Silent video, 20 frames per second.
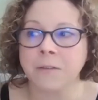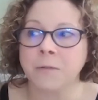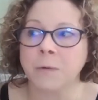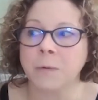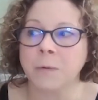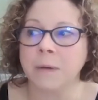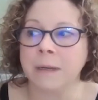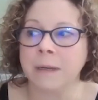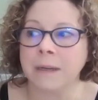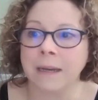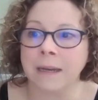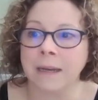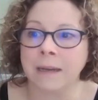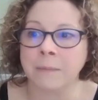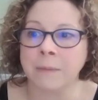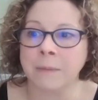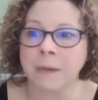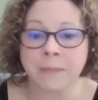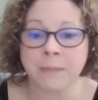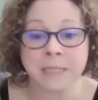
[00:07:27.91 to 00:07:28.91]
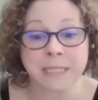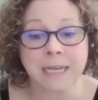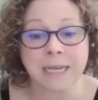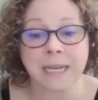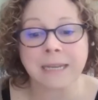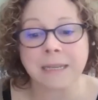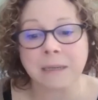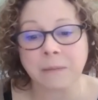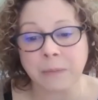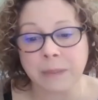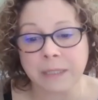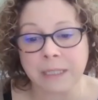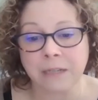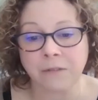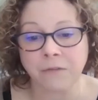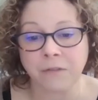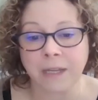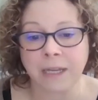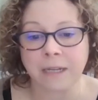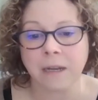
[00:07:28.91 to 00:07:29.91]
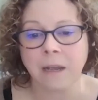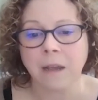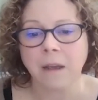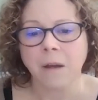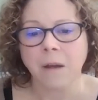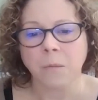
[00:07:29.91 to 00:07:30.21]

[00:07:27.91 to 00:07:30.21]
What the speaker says: through a mistaken belief that,